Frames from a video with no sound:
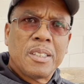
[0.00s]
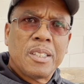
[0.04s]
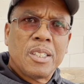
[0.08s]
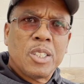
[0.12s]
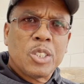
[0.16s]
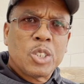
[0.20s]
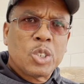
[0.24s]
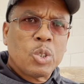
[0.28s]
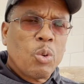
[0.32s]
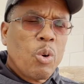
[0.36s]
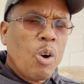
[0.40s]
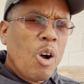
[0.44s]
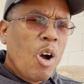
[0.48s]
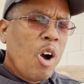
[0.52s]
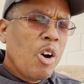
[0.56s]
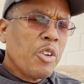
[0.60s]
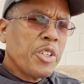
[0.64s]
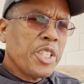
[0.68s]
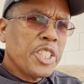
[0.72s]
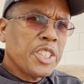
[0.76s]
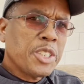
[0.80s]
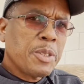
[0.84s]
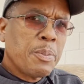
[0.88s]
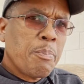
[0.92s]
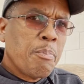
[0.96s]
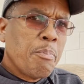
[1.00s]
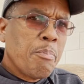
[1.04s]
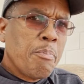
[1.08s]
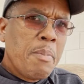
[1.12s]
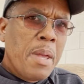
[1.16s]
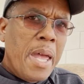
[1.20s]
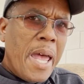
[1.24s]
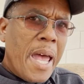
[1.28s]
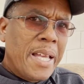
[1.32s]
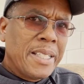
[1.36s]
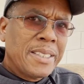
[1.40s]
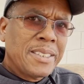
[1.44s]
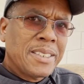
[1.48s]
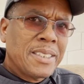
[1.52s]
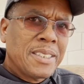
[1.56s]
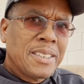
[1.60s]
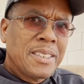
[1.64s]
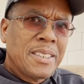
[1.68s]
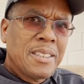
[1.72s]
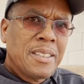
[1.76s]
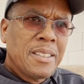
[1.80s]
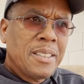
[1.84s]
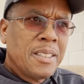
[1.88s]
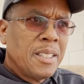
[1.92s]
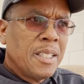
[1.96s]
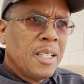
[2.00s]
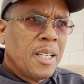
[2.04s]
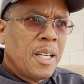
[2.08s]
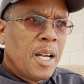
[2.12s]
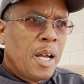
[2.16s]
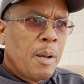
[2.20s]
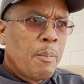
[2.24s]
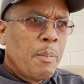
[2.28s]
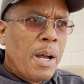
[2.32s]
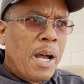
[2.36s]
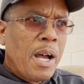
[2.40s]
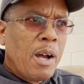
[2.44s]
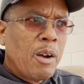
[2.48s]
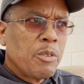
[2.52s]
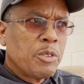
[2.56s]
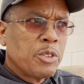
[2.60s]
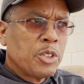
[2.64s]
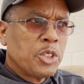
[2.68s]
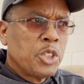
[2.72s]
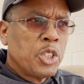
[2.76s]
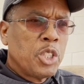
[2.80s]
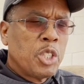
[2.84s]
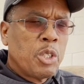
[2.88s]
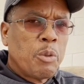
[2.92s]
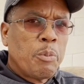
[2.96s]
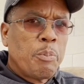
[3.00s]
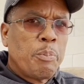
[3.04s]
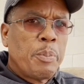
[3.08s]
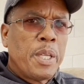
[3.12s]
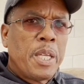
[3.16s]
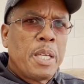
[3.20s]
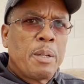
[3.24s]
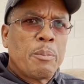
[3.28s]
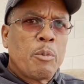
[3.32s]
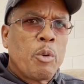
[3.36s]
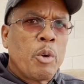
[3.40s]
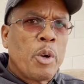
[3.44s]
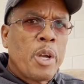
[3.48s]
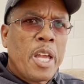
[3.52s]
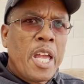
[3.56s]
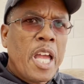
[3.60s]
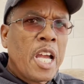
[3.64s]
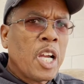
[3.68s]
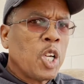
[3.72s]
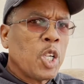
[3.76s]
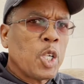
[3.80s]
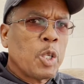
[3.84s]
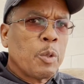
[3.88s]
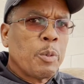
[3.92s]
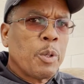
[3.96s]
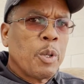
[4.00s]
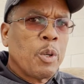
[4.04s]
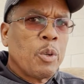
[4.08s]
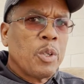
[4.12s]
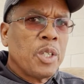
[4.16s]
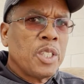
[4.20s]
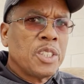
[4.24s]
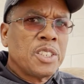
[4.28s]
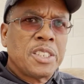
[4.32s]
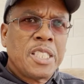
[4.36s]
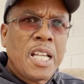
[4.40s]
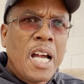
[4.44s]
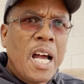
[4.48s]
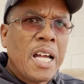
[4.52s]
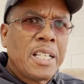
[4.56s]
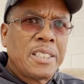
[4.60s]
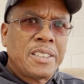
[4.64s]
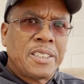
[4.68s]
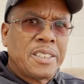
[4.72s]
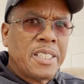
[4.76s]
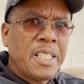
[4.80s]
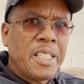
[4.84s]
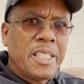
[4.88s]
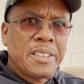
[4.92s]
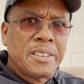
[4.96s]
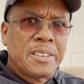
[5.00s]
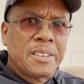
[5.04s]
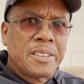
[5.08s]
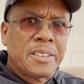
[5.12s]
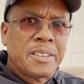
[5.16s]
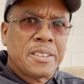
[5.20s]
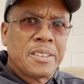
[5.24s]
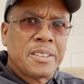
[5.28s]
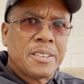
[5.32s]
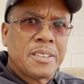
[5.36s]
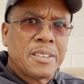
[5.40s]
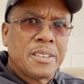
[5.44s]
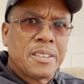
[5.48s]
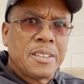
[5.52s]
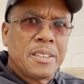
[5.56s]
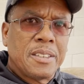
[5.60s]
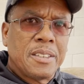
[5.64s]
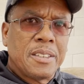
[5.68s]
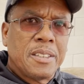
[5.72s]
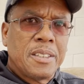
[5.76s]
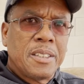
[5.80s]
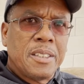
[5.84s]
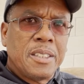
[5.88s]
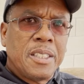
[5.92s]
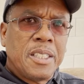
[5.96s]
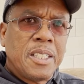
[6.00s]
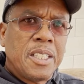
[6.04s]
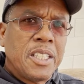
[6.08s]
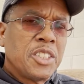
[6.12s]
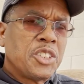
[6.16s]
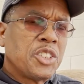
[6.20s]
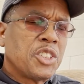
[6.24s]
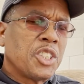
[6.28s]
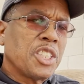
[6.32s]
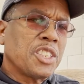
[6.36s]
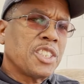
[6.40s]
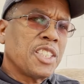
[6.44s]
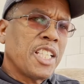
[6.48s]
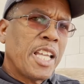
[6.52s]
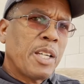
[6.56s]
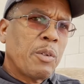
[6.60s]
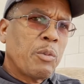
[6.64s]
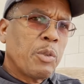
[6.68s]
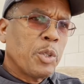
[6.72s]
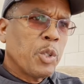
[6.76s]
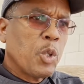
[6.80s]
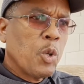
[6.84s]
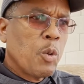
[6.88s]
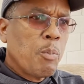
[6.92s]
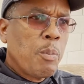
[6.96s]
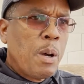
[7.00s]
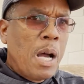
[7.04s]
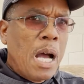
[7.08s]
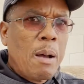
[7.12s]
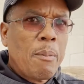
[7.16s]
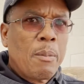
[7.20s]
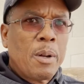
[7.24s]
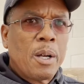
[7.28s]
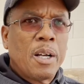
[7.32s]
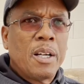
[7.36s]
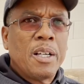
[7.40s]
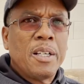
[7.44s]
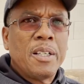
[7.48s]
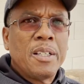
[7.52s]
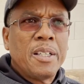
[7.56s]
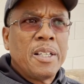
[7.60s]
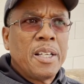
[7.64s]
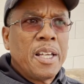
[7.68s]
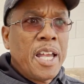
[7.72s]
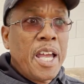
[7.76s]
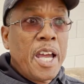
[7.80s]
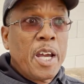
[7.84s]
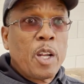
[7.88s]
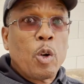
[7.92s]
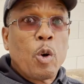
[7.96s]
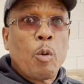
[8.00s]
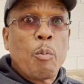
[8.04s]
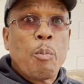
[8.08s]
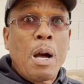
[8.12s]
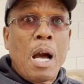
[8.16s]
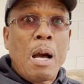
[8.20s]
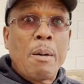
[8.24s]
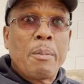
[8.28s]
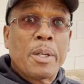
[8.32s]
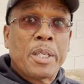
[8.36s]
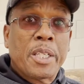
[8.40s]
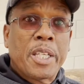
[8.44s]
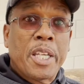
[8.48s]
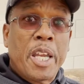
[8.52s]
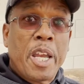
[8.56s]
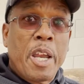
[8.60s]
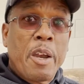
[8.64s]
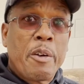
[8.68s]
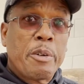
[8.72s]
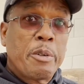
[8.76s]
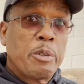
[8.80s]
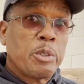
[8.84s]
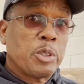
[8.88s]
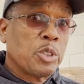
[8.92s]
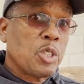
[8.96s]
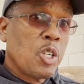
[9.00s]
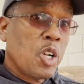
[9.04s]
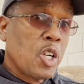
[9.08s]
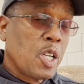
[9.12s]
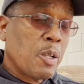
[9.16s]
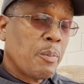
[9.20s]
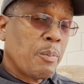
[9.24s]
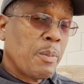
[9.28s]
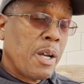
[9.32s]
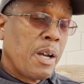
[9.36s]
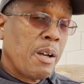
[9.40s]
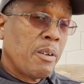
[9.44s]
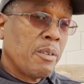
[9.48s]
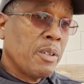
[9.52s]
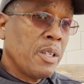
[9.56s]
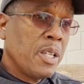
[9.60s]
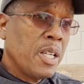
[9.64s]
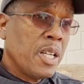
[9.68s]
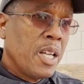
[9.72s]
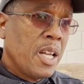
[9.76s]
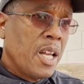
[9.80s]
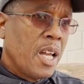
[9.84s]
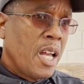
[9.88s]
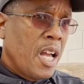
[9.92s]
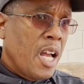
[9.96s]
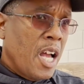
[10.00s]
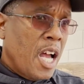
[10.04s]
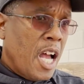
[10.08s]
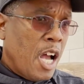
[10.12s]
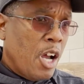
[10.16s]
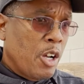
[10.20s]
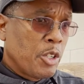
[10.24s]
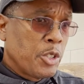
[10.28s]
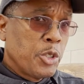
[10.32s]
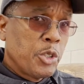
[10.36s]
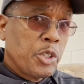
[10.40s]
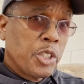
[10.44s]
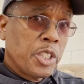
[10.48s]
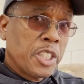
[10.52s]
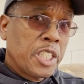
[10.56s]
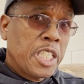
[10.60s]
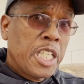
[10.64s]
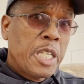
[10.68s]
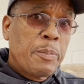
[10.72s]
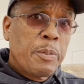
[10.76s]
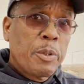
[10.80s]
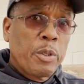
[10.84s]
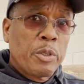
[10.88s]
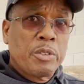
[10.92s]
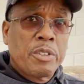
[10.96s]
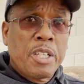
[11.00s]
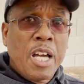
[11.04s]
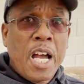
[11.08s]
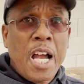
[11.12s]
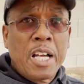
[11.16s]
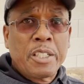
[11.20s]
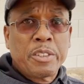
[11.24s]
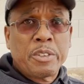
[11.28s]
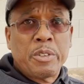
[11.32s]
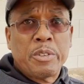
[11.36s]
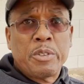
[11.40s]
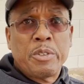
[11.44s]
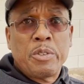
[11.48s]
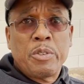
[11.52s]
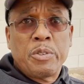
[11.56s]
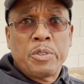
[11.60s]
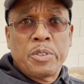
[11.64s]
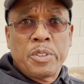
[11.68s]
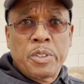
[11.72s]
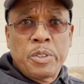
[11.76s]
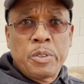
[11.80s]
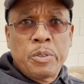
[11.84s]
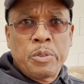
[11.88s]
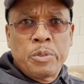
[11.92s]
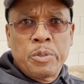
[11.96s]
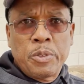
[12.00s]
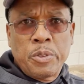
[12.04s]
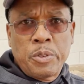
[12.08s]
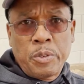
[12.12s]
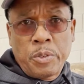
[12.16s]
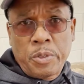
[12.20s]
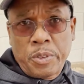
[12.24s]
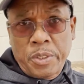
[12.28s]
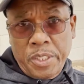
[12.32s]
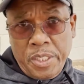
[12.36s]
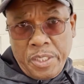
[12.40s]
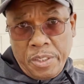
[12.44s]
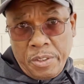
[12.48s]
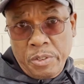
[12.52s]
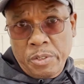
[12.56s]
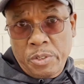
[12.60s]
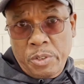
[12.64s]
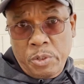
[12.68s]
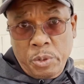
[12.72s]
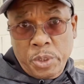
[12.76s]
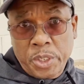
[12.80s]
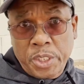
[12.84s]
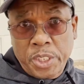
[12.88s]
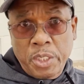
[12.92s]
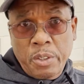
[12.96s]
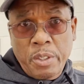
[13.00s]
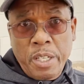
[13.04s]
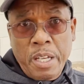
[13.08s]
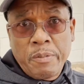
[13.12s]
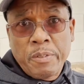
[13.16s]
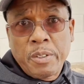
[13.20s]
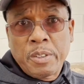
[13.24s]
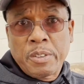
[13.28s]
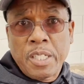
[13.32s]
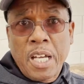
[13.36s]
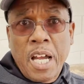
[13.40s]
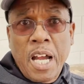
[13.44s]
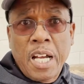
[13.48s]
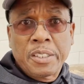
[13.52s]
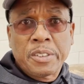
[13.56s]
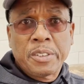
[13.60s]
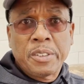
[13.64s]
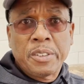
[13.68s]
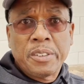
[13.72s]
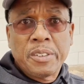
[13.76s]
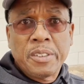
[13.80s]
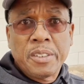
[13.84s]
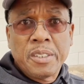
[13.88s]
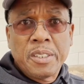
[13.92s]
So all this mess about, being more equitable is nonsense. It's just like when Obama had Obamacare and he was talking about how you can keep your doctor and you still have your doctor,